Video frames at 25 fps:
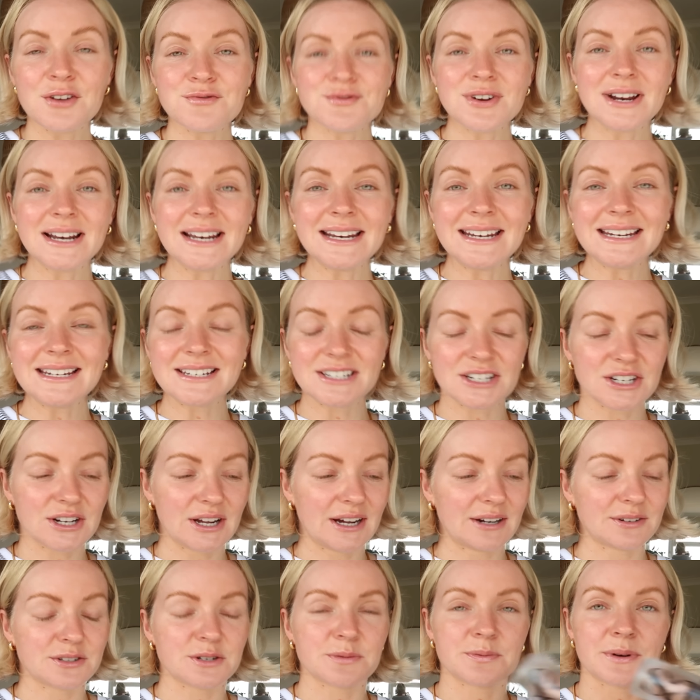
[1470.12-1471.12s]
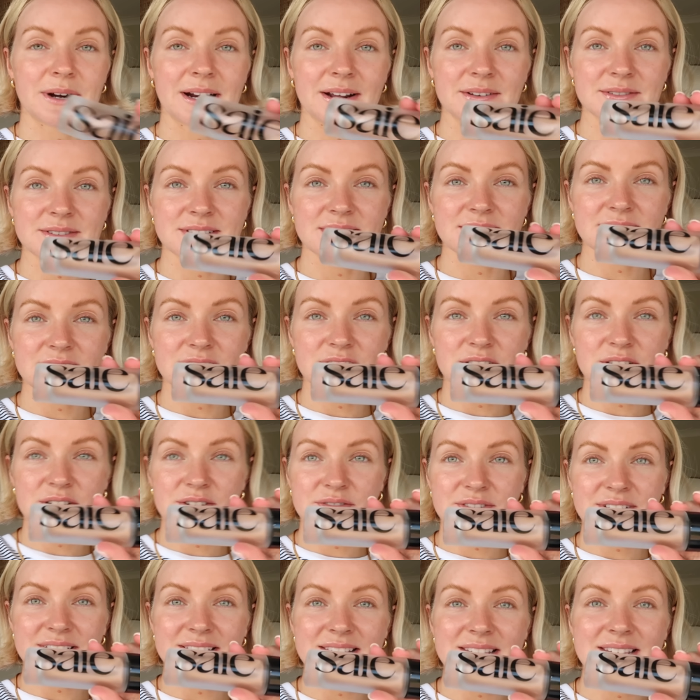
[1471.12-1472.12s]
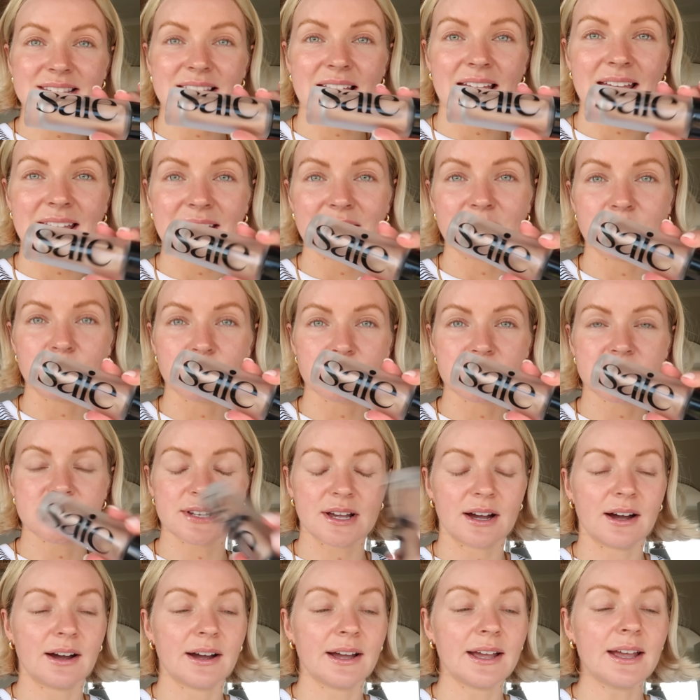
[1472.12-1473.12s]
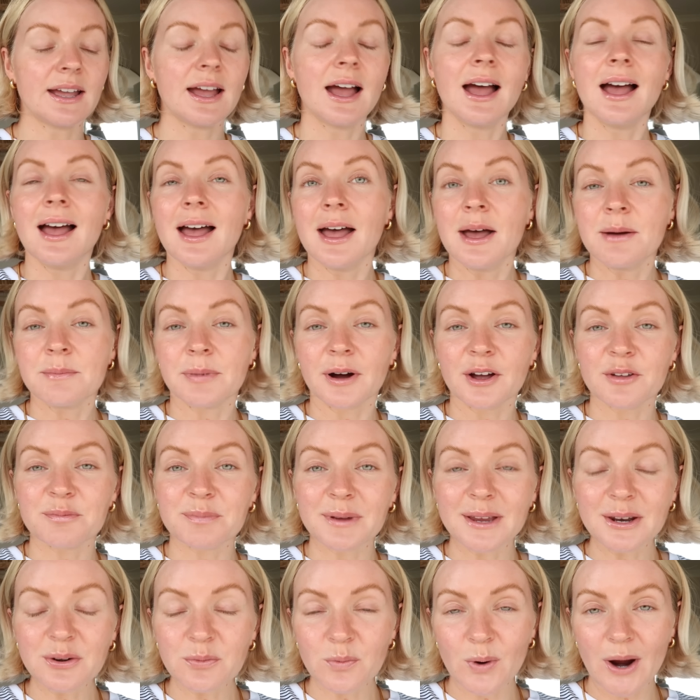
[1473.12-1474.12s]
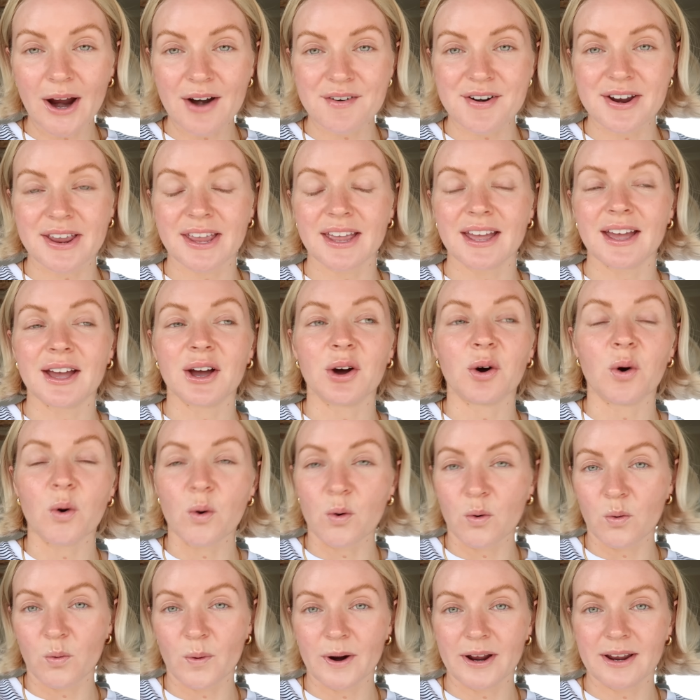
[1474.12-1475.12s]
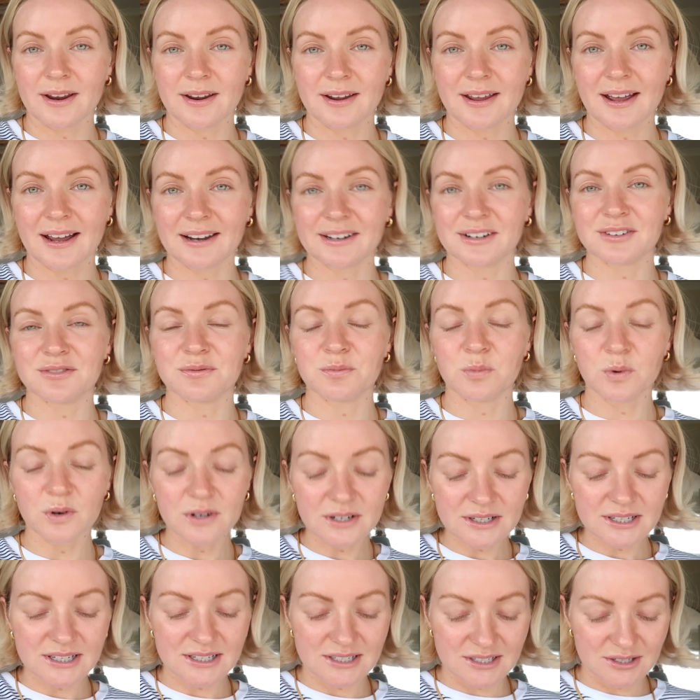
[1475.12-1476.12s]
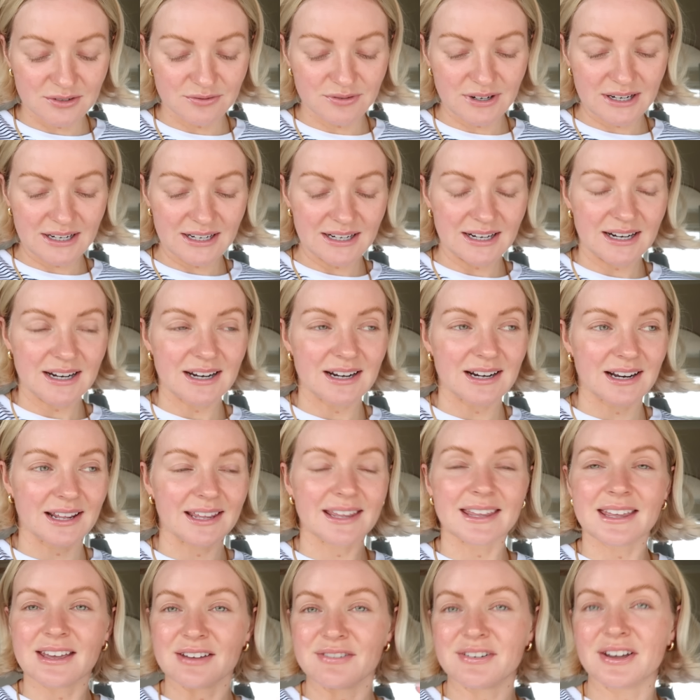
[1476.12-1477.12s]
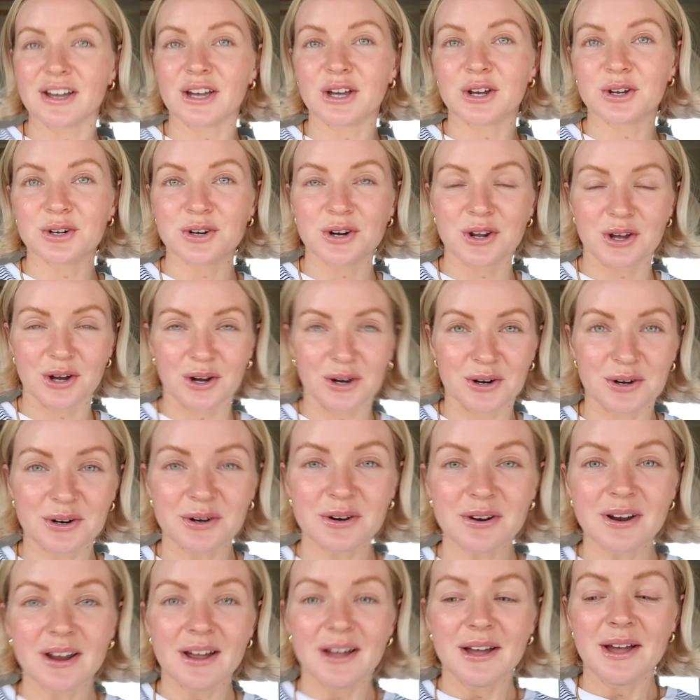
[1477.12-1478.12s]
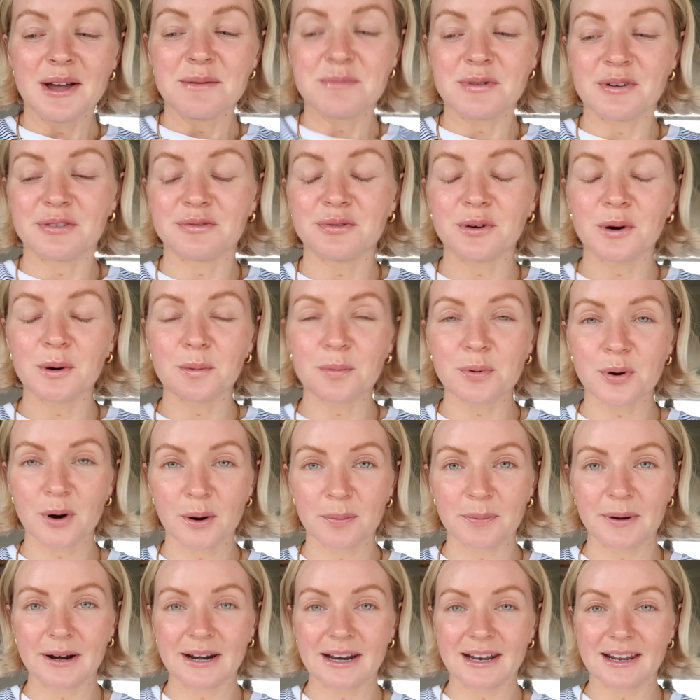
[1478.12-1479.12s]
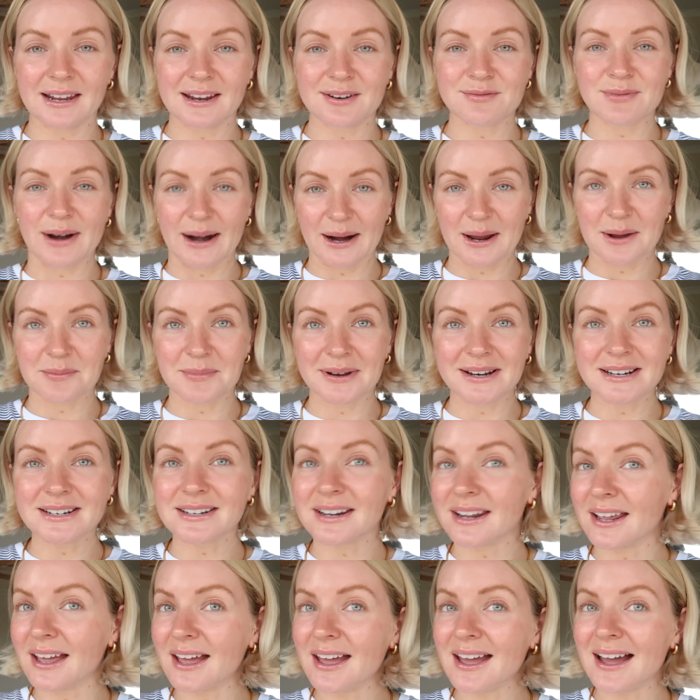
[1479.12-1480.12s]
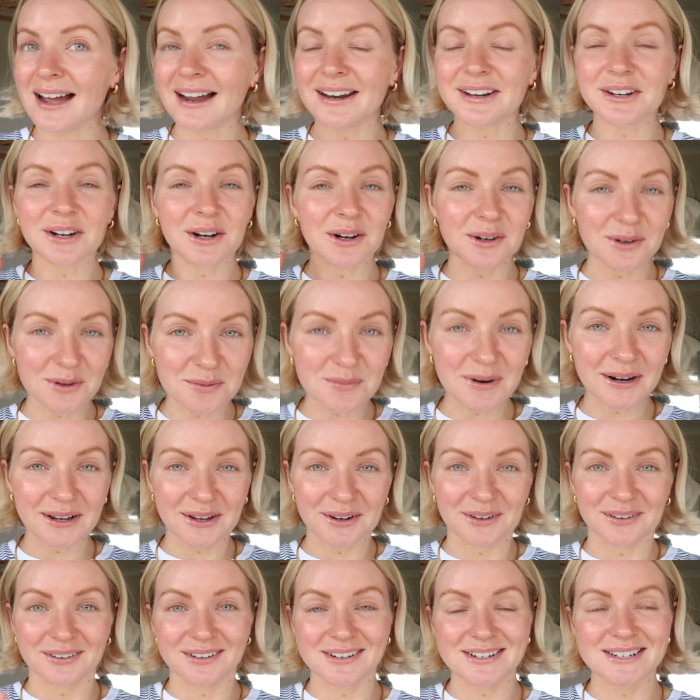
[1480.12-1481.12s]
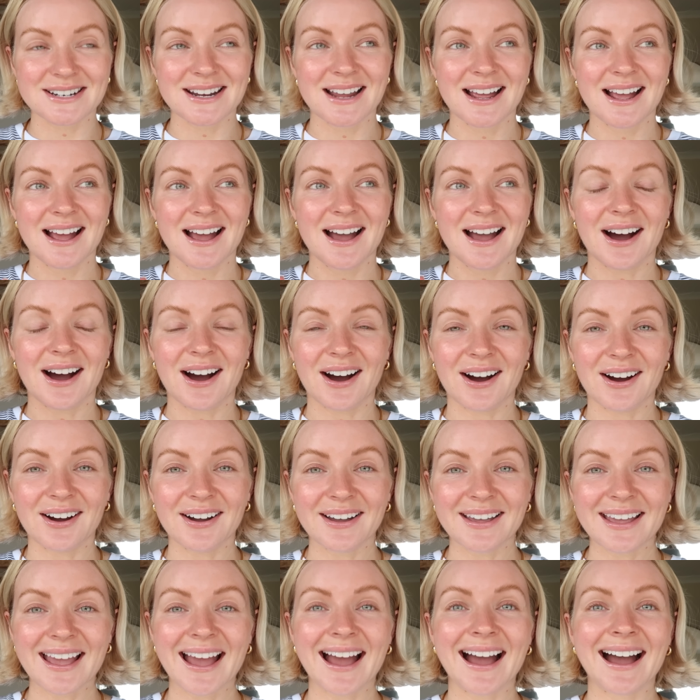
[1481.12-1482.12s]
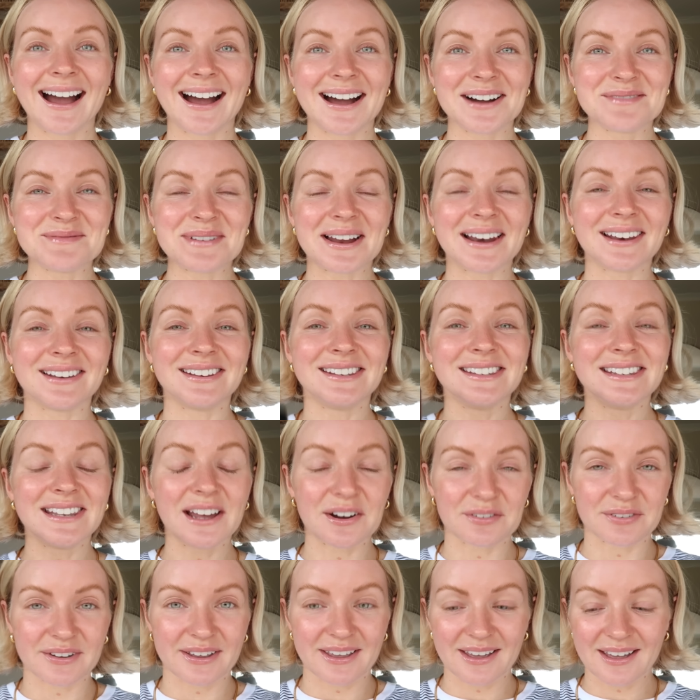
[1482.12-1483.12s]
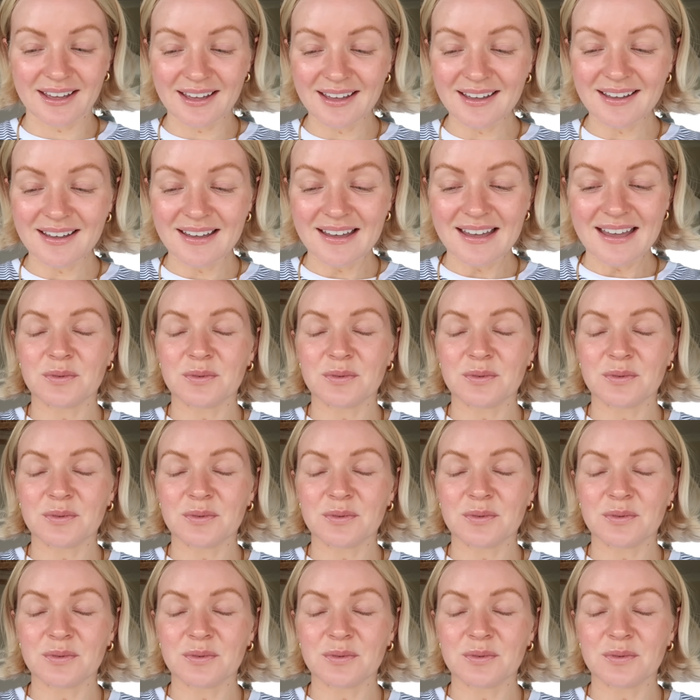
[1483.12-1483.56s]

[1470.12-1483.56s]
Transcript: I really need to know how to pronounce this. I don't know if it's Say or Sai, but I've been wearing it all week, and I wanted to really like give it a good go before properly recommending it. And oh my God, I am loving it.